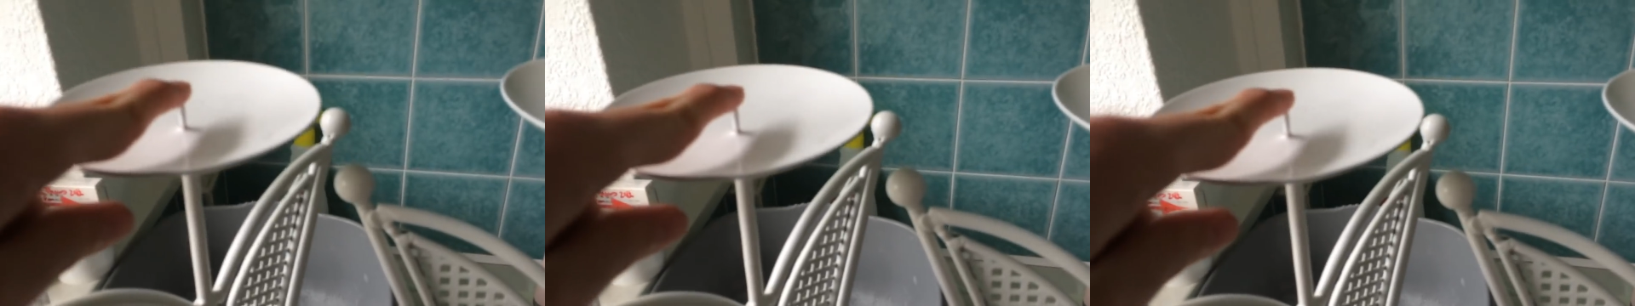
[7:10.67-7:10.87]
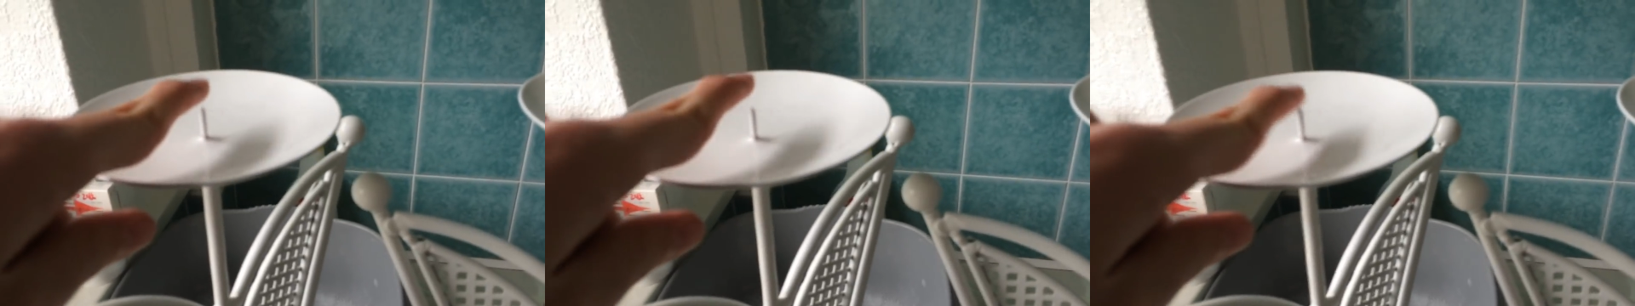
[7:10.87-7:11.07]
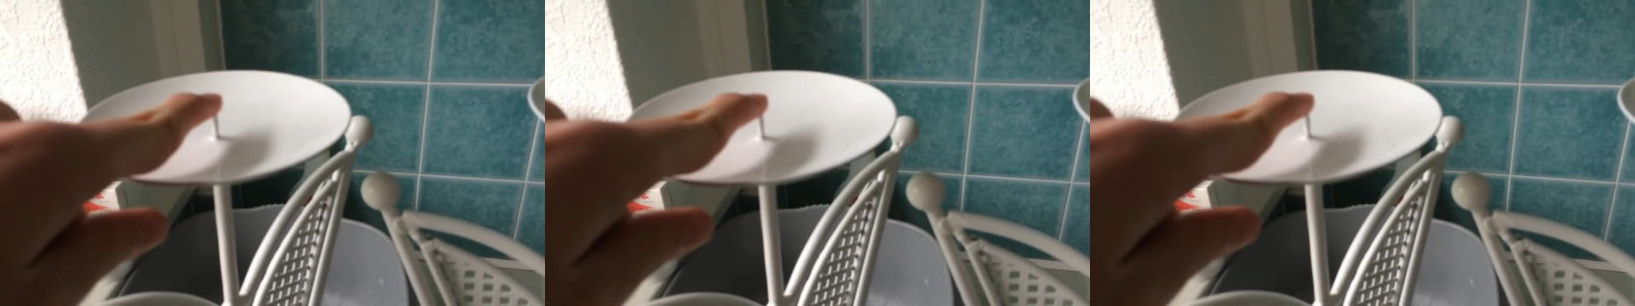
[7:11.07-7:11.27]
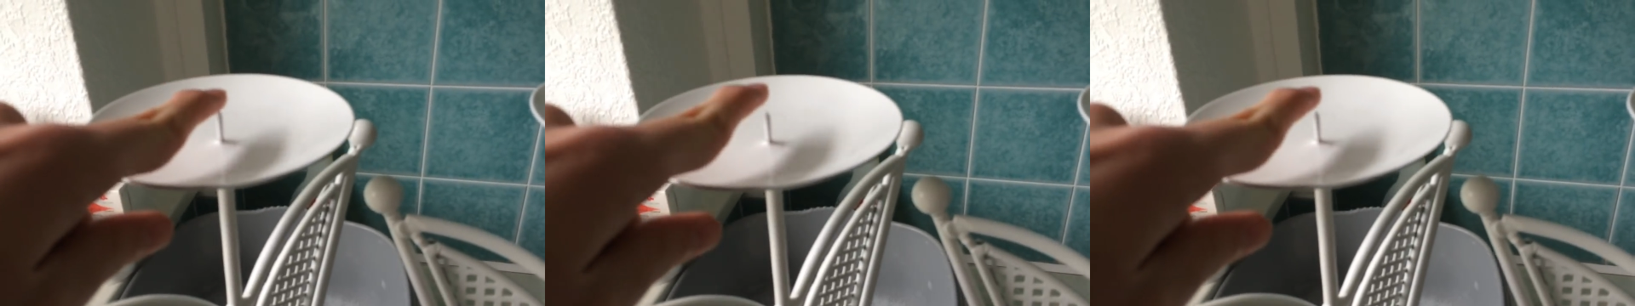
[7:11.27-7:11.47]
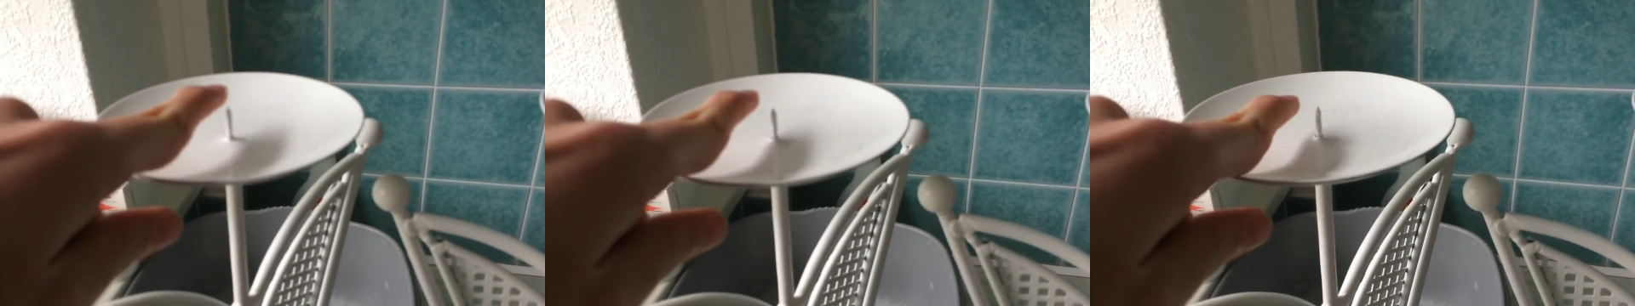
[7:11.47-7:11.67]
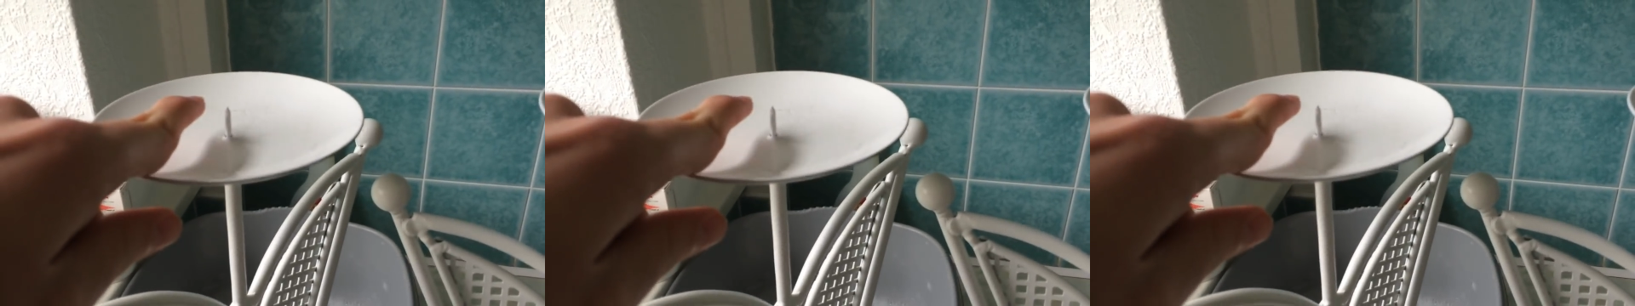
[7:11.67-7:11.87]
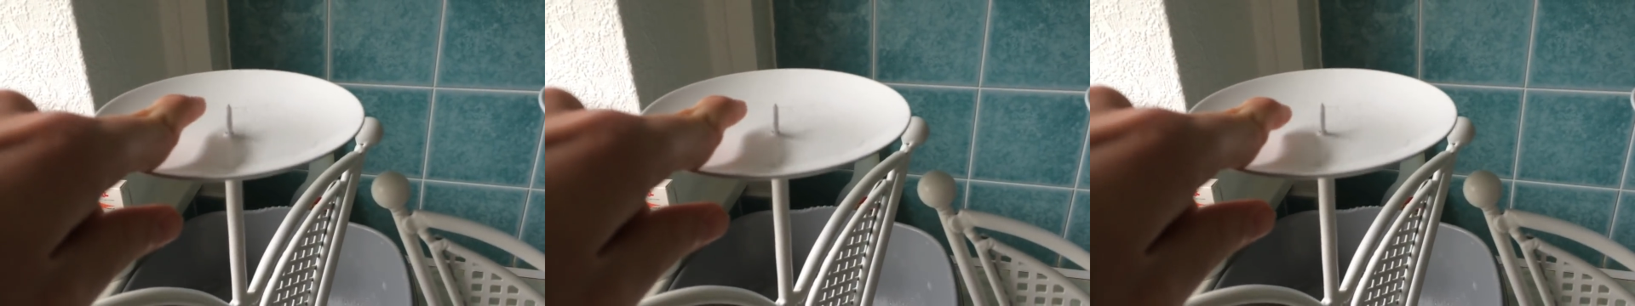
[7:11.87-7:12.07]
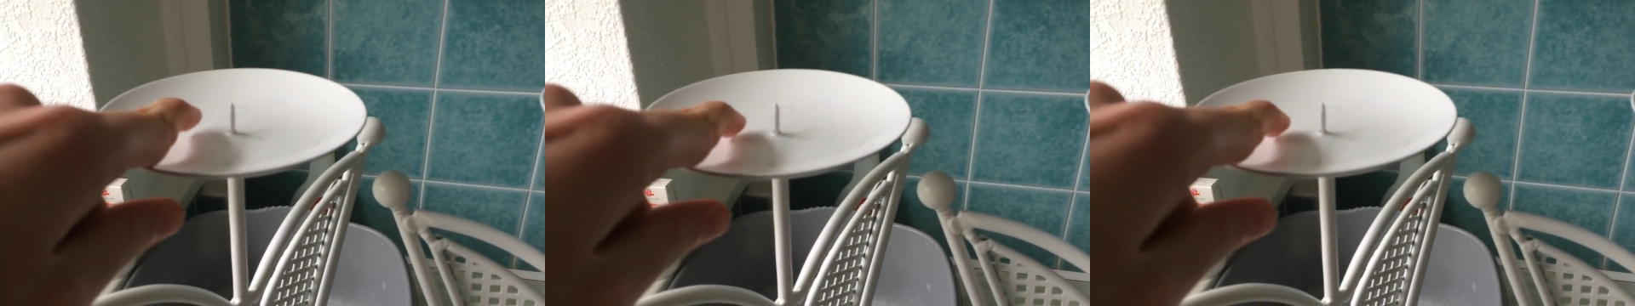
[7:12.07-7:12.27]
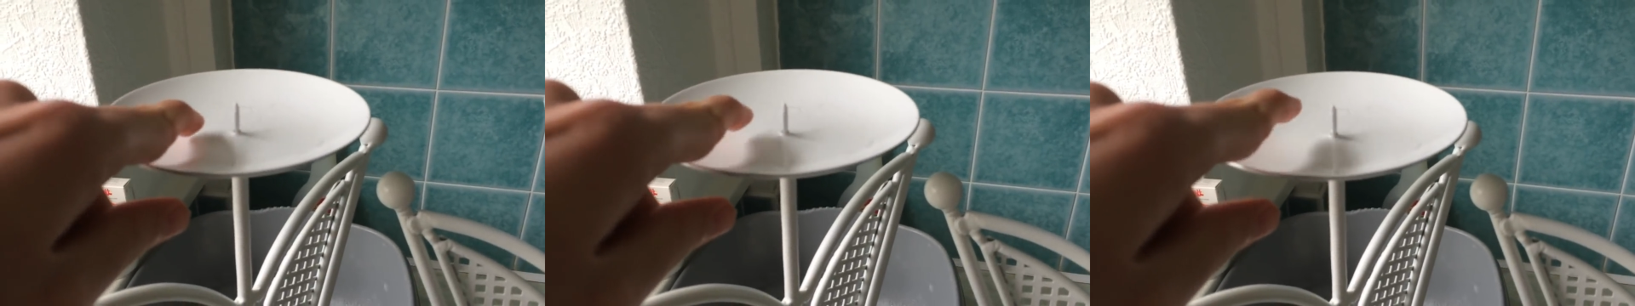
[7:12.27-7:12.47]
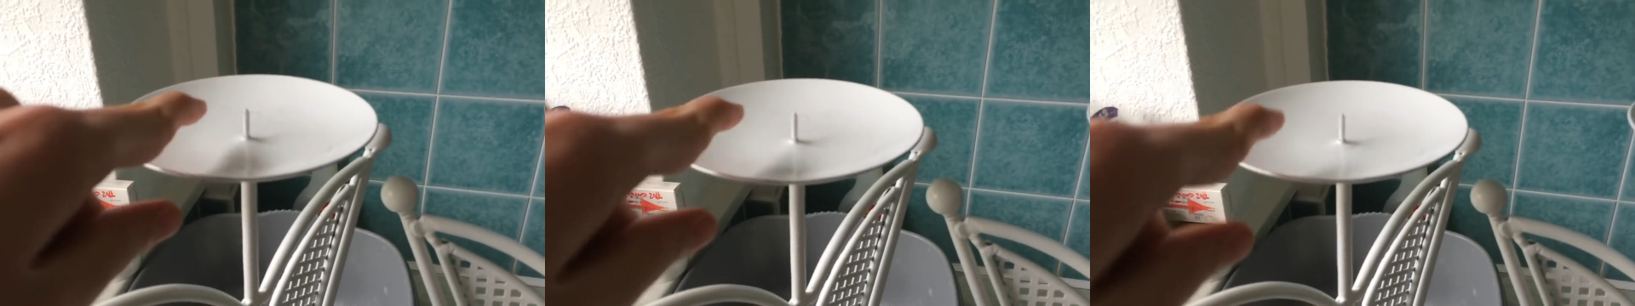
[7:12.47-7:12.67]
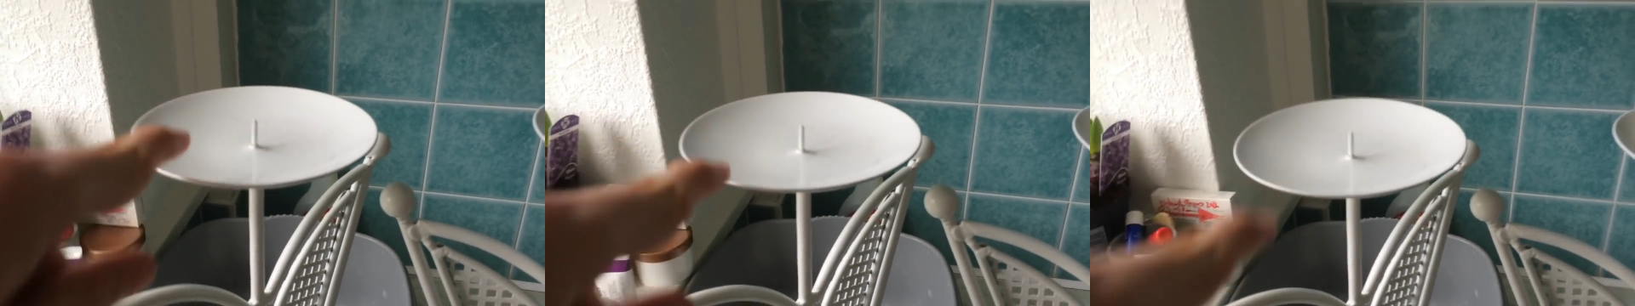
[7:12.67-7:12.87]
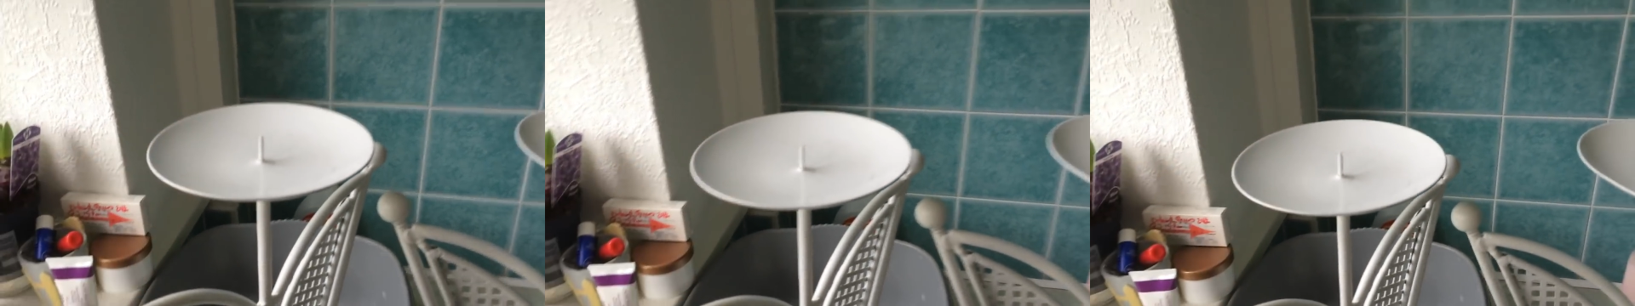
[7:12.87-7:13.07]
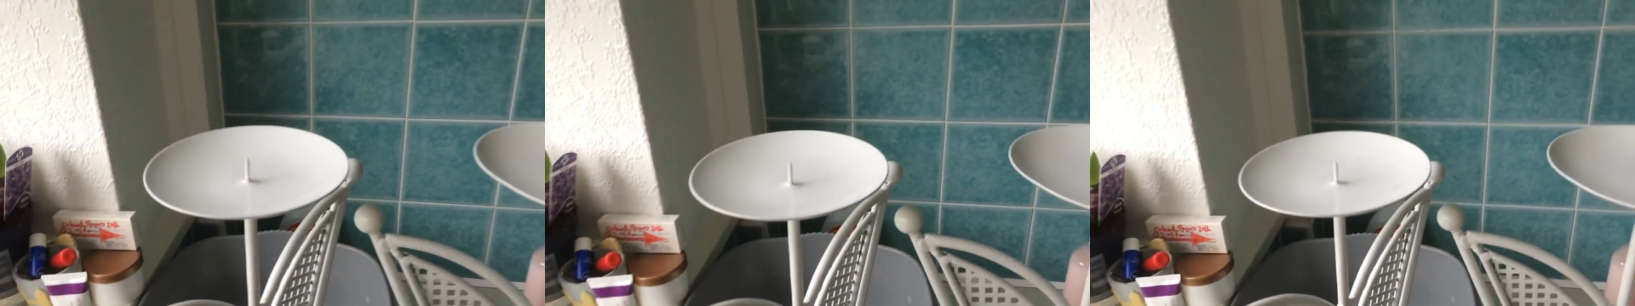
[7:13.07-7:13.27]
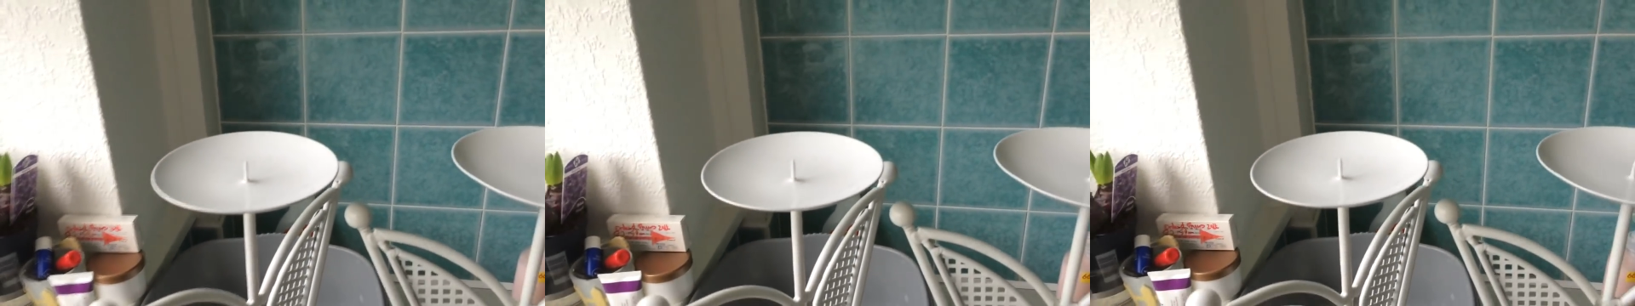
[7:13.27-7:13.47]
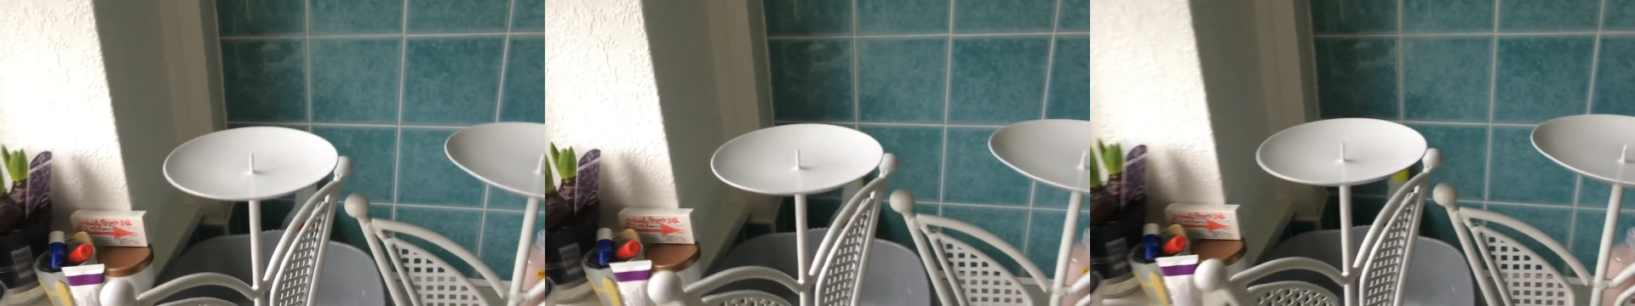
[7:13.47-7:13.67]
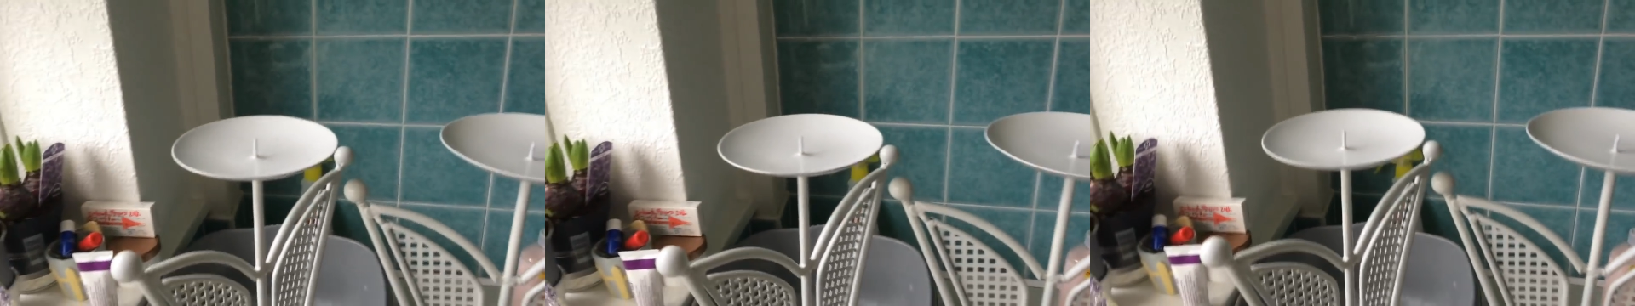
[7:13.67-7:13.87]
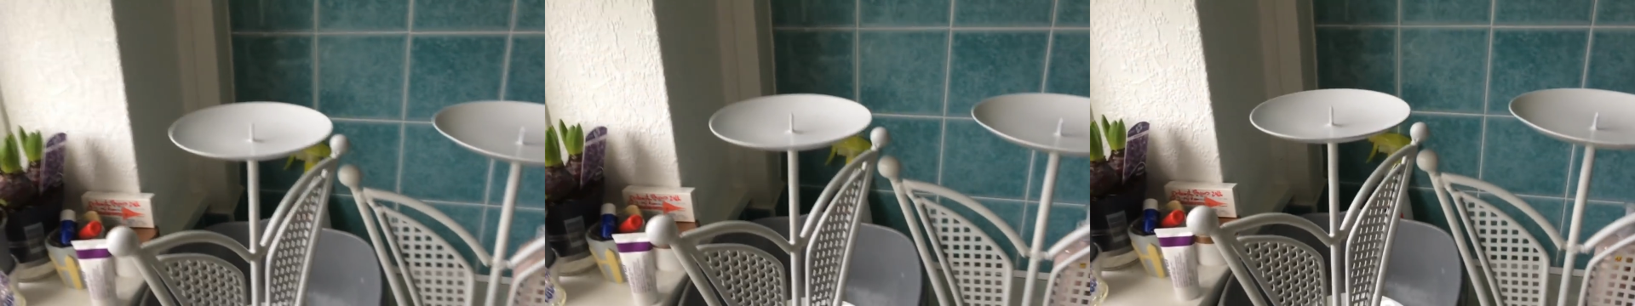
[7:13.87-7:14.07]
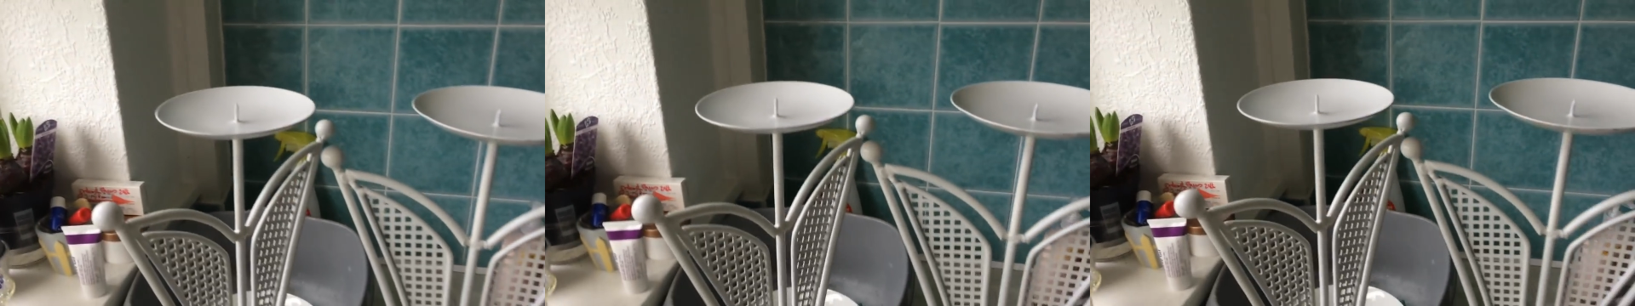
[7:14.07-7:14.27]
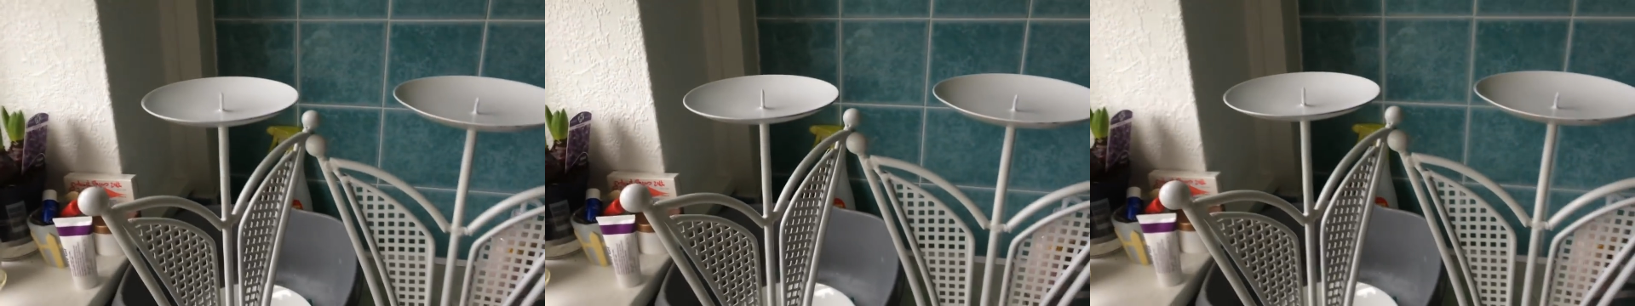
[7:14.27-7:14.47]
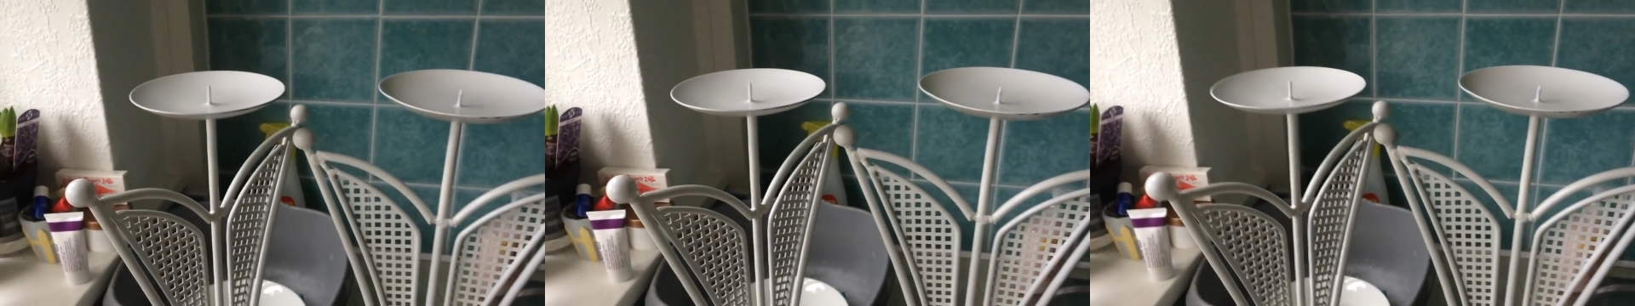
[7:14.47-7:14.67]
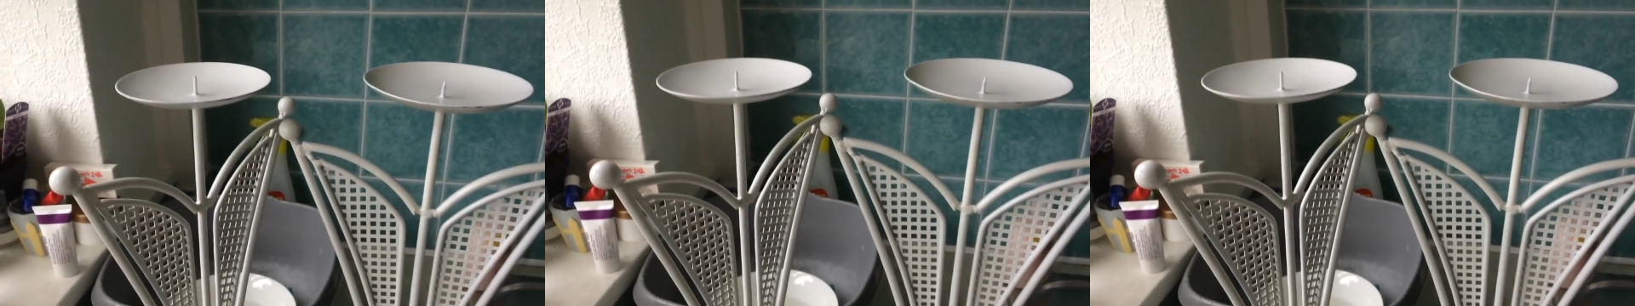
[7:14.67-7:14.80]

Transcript: (no speaker visible)